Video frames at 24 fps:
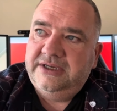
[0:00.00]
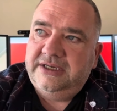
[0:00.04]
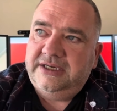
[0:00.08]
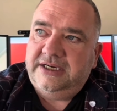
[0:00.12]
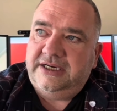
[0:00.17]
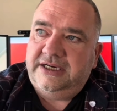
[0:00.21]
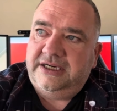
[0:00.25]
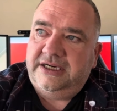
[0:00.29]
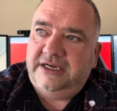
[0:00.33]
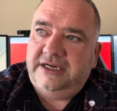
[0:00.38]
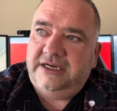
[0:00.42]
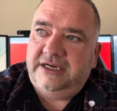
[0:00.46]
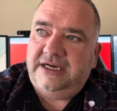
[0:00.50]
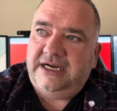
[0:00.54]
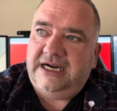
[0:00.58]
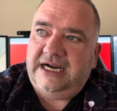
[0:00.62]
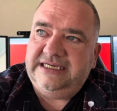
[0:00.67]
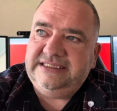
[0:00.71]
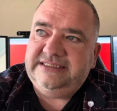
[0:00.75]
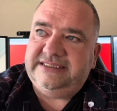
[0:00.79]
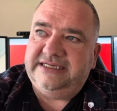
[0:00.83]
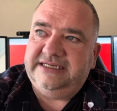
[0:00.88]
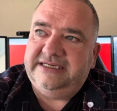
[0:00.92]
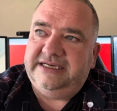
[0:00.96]
Uh,
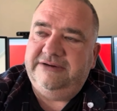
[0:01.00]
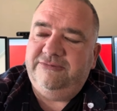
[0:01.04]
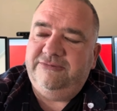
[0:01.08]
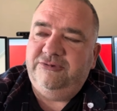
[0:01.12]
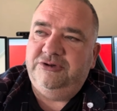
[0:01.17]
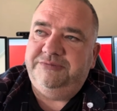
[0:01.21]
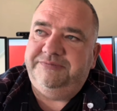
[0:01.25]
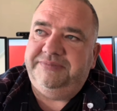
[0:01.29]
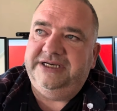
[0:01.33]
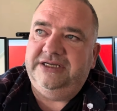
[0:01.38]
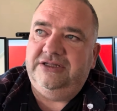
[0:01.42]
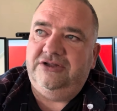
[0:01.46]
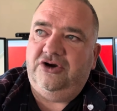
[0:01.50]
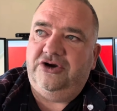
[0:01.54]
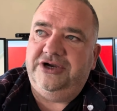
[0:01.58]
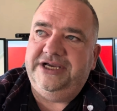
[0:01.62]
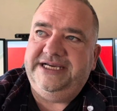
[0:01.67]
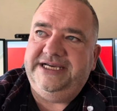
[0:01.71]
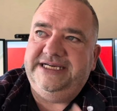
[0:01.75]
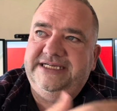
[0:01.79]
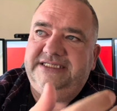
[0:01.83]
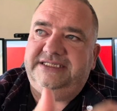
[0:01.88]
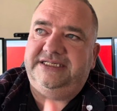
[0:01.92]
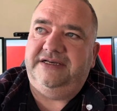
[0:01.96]
I think it would be a lot
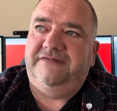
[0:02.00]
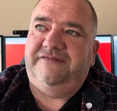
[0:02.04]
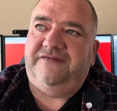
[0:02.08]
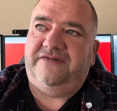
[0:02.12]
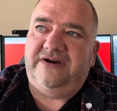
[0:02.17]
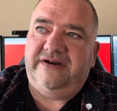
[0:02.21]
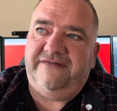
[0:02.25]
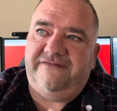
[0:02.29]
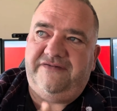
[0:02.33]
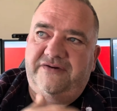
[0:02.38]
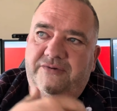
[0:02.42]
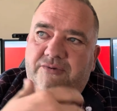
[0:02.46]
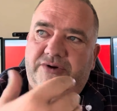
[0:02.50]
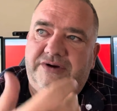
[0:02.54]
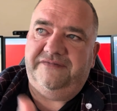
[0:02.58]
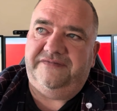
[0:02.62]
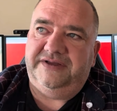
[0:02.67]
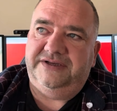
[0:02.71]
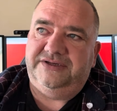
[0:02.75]
easier for everyone if